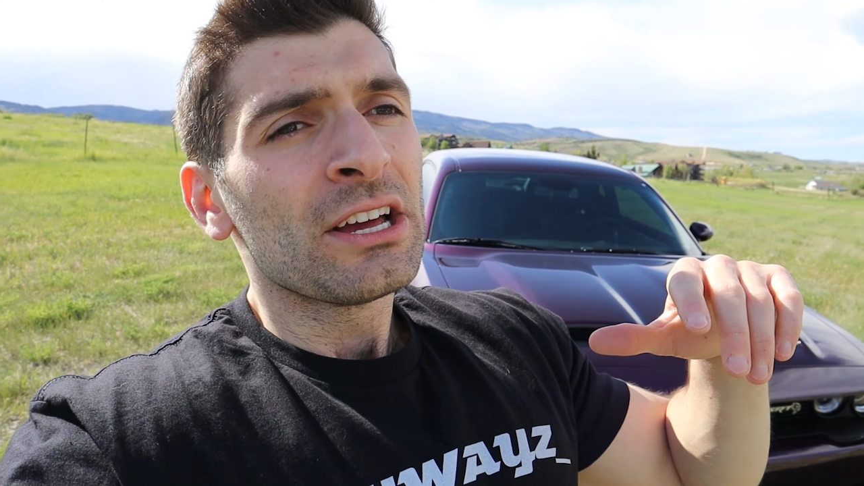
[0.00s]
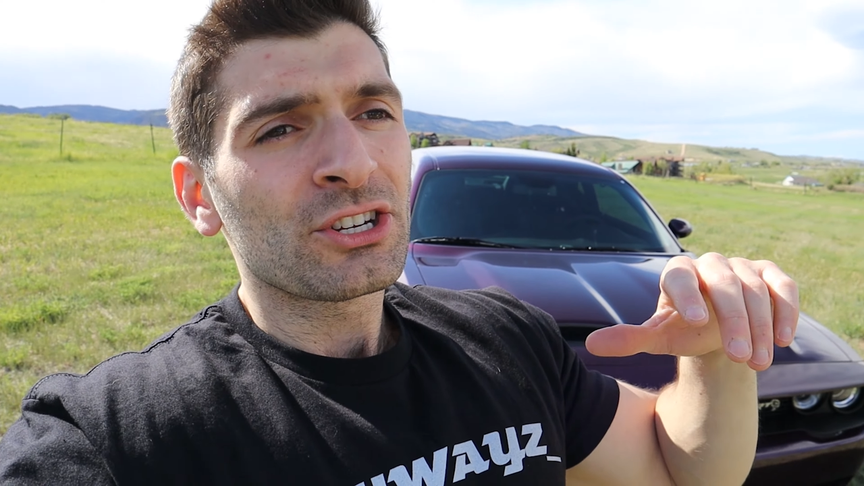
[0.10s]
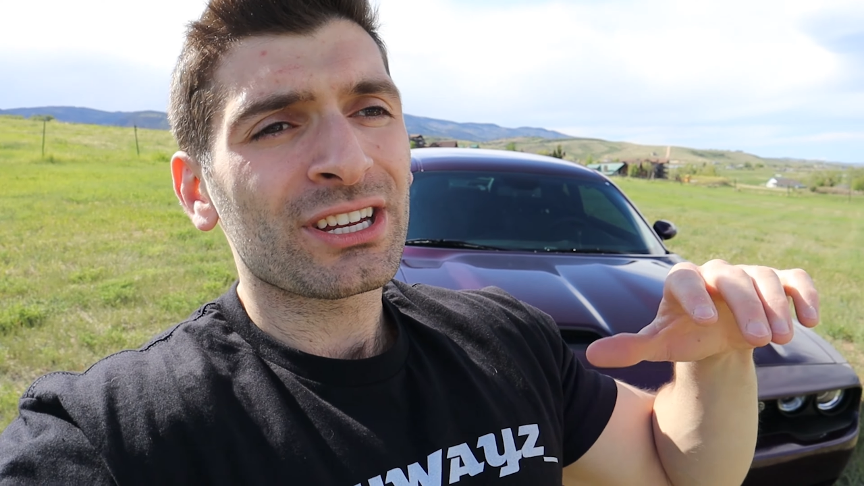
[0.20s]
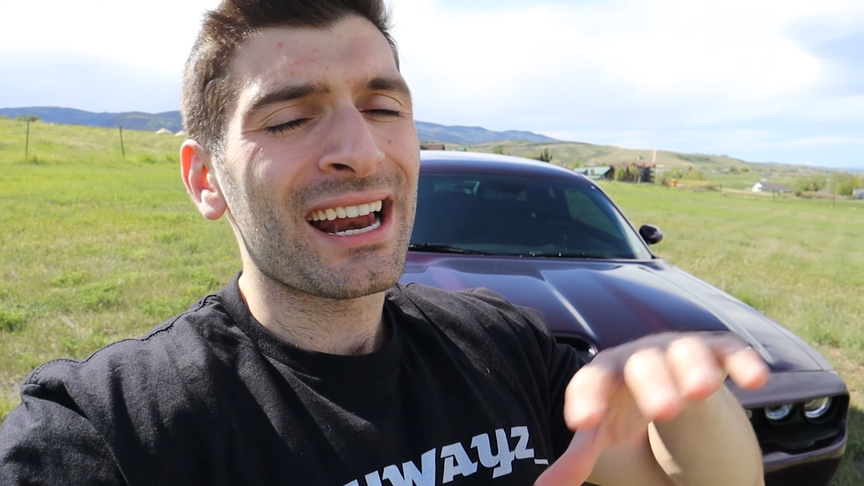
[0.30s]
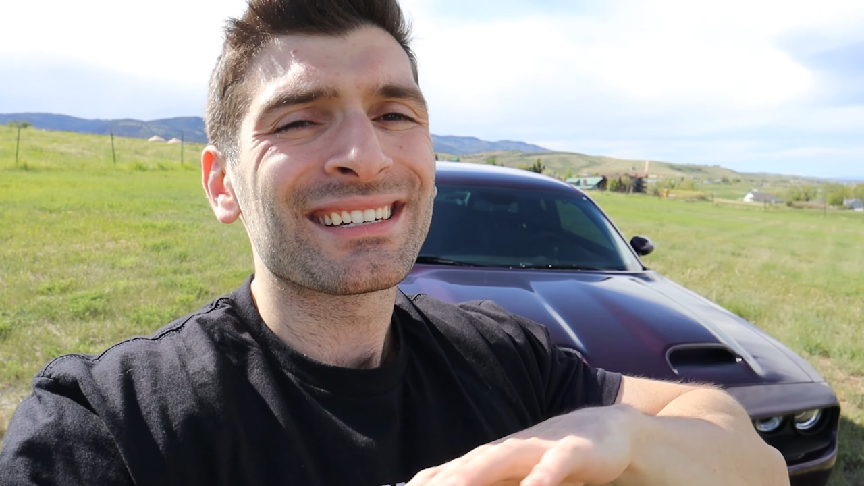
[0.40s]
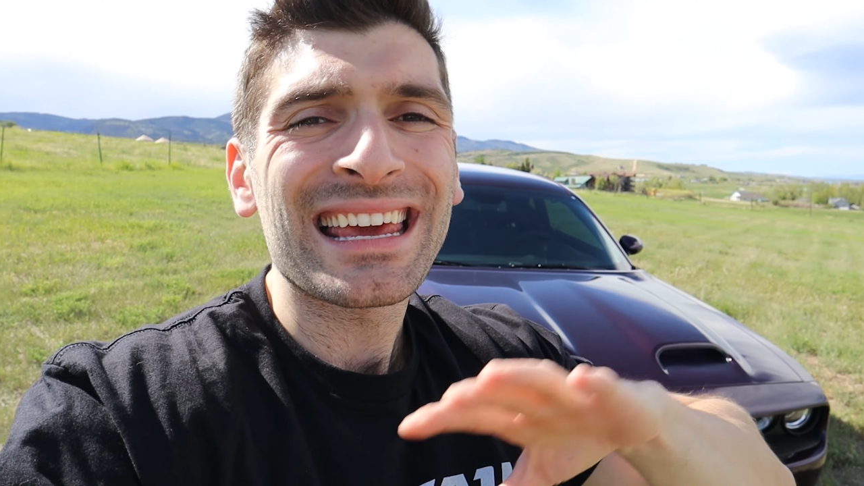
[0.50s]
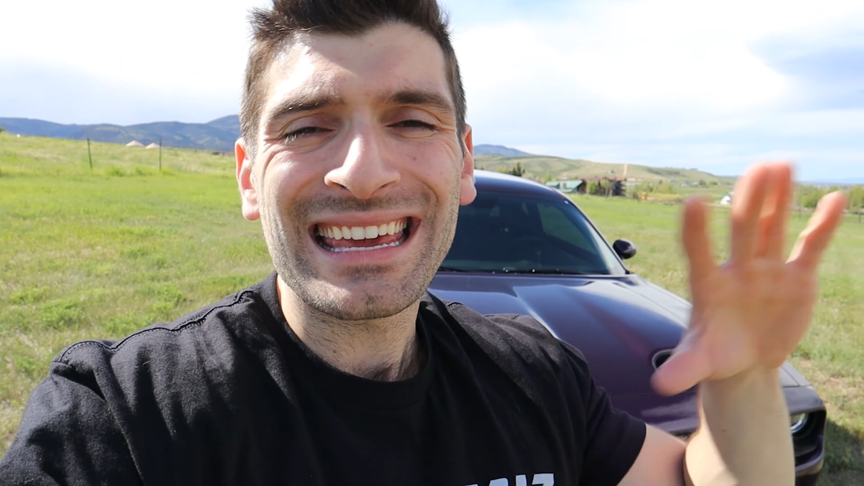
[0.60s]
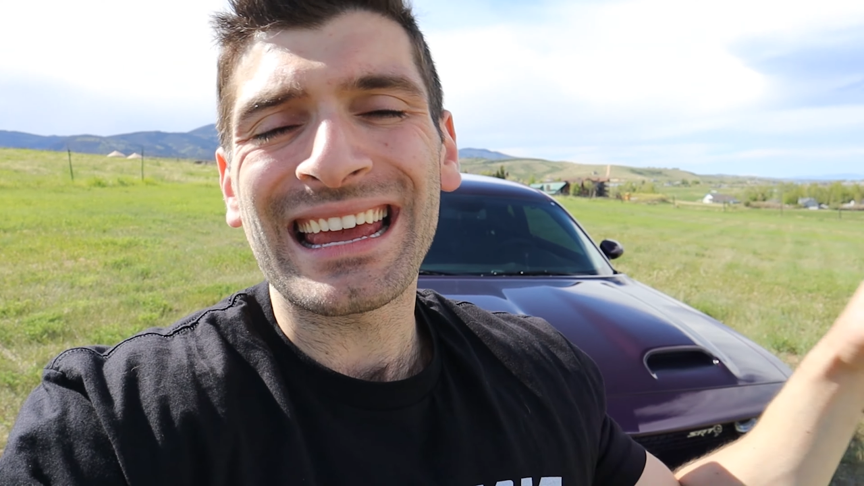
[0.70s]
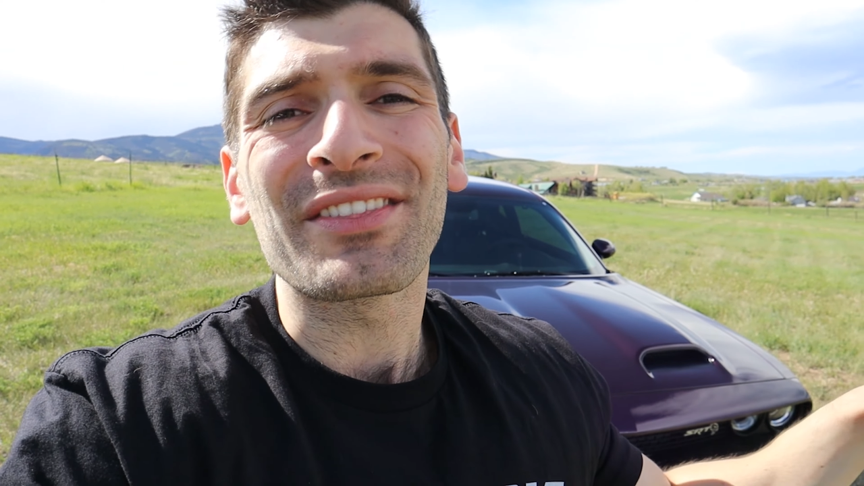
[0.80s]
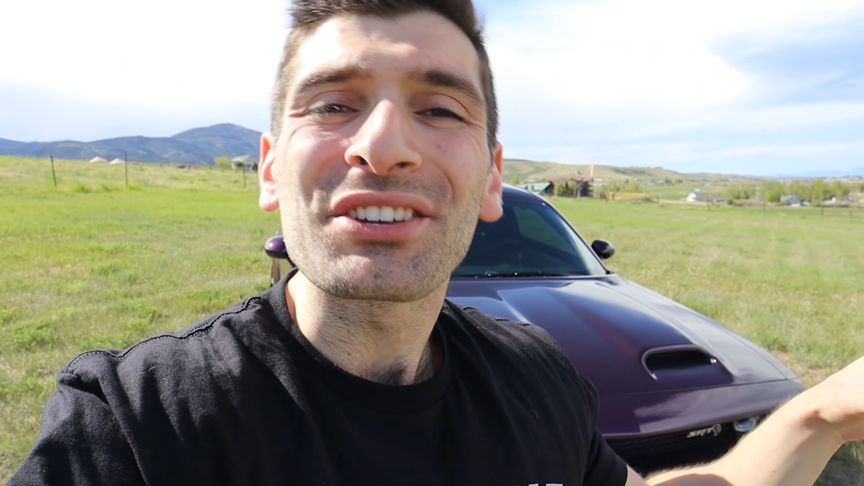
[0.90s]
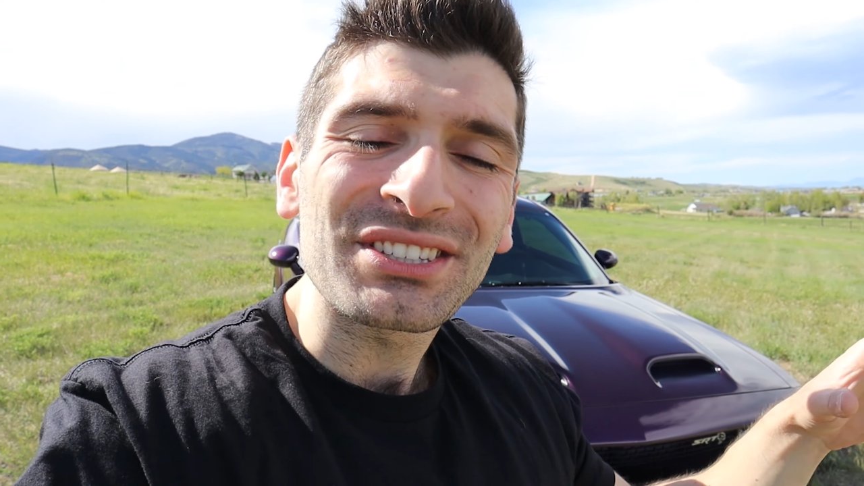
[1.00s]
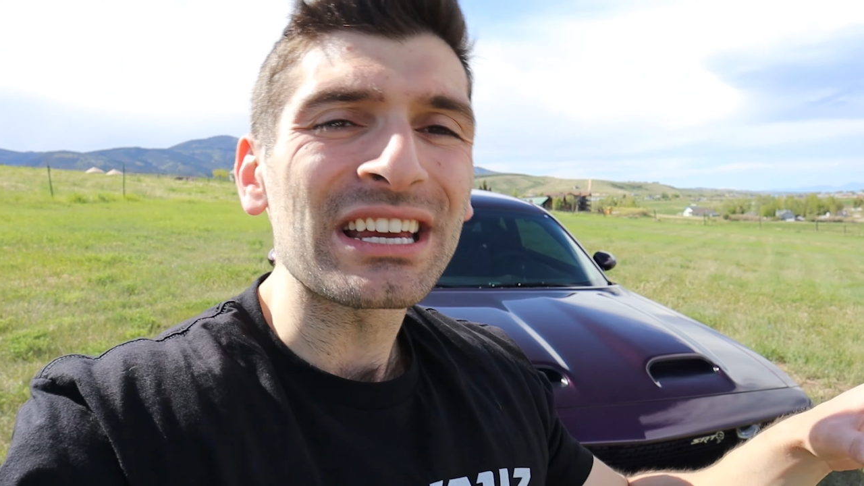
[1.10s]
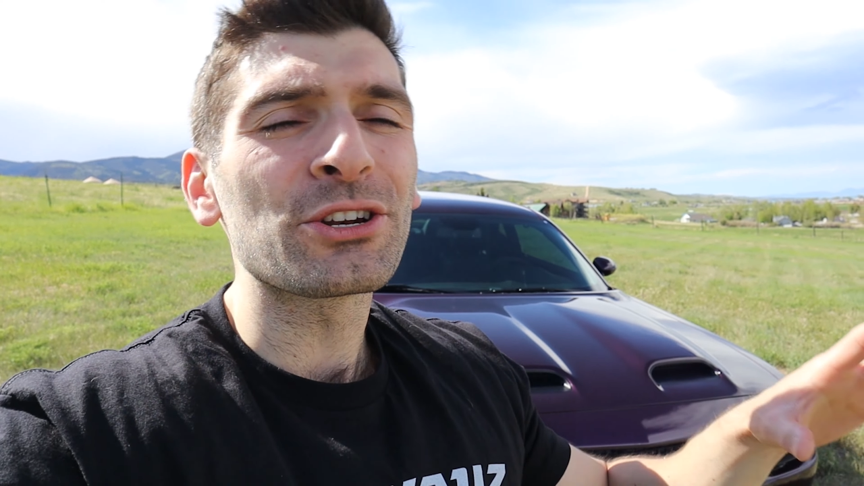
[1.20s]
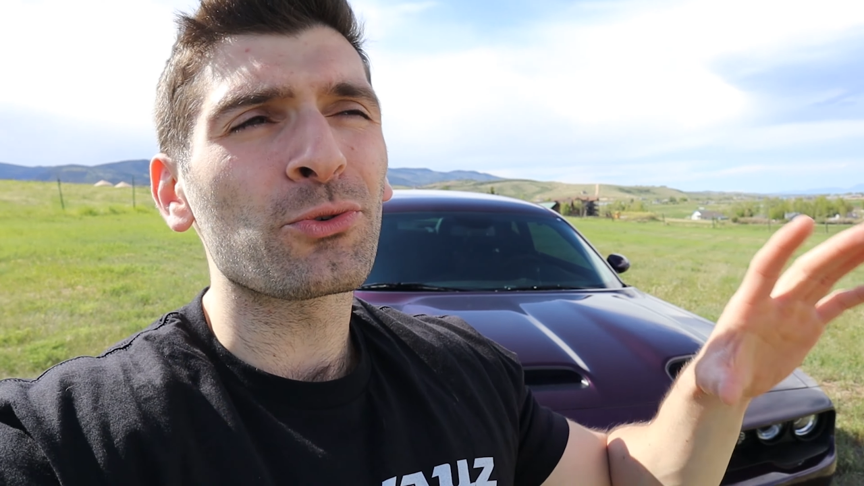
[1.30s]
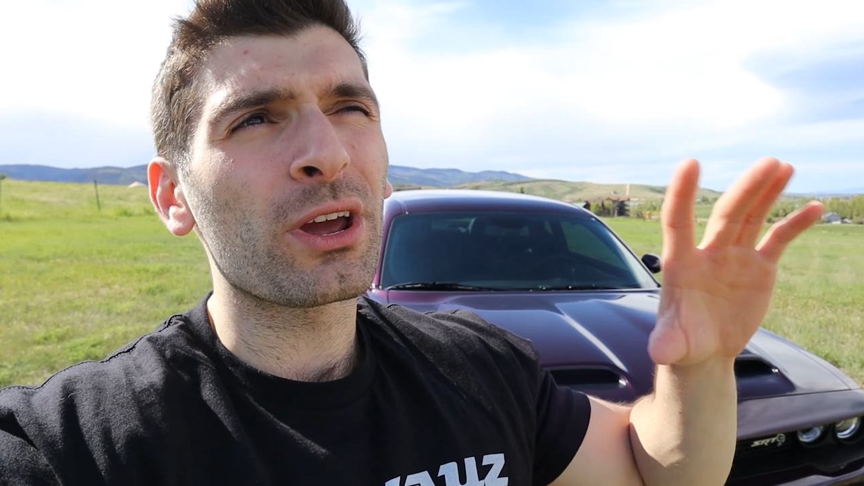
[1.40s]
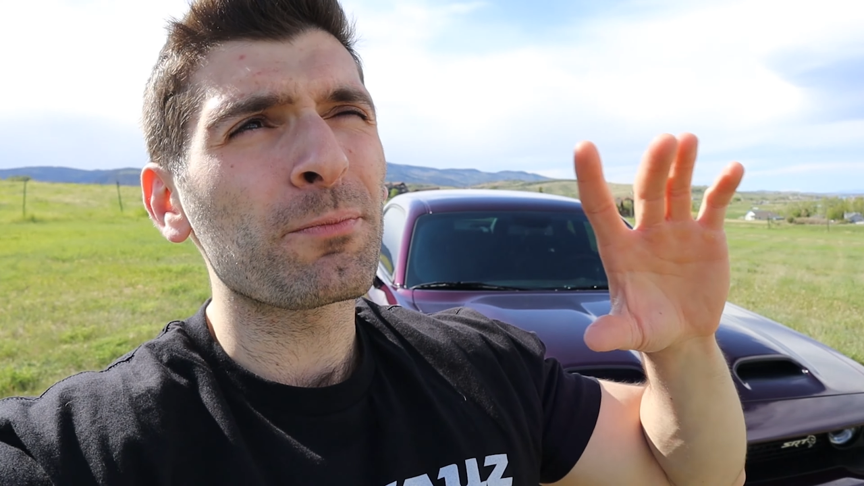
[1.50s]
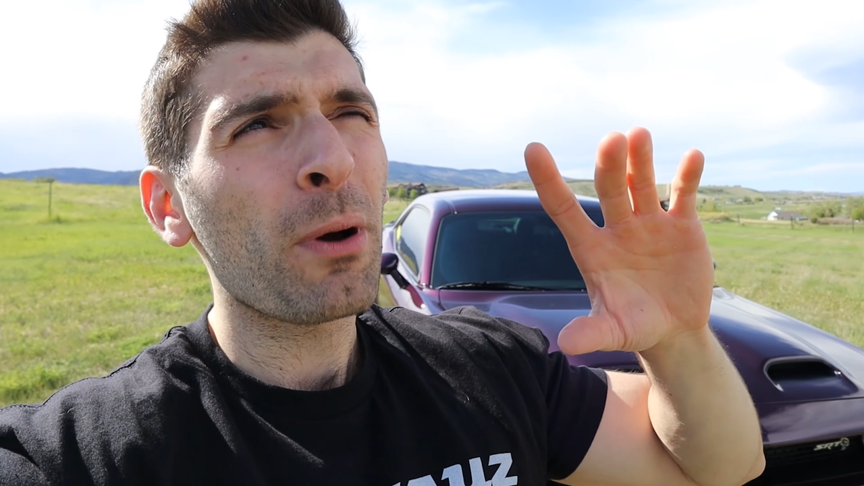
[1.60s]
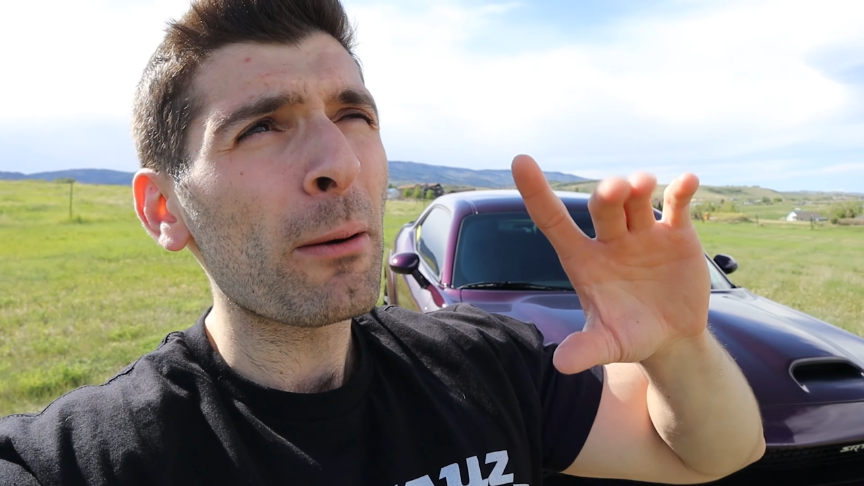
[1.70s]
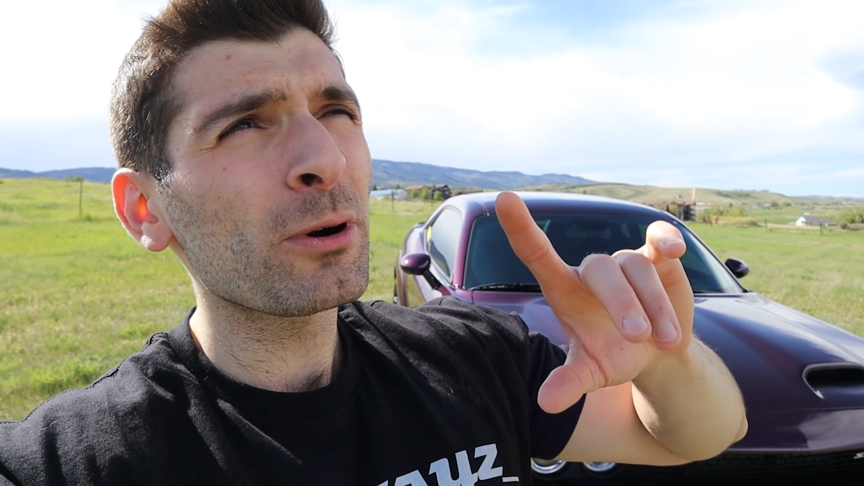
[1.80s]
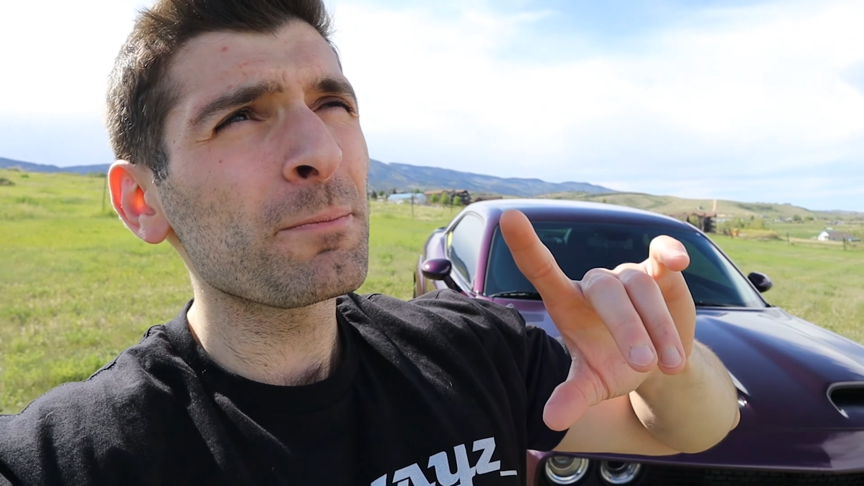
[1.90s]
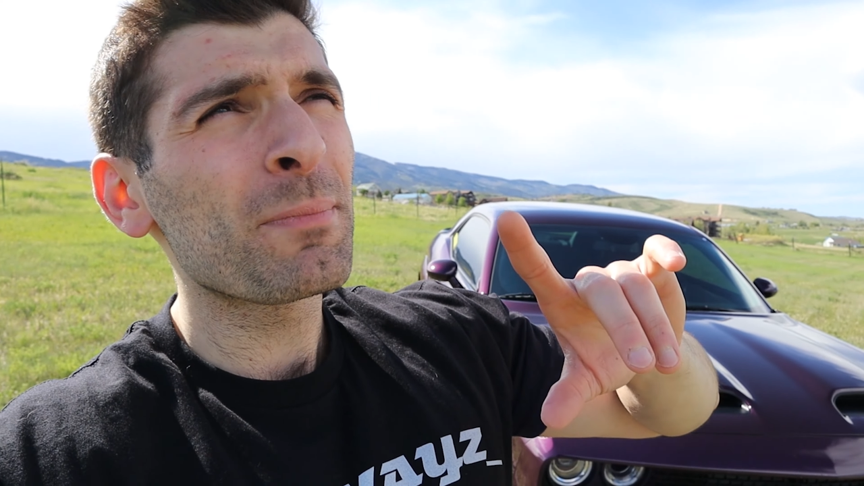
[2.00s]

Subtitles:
just kind of taking in the scenery probably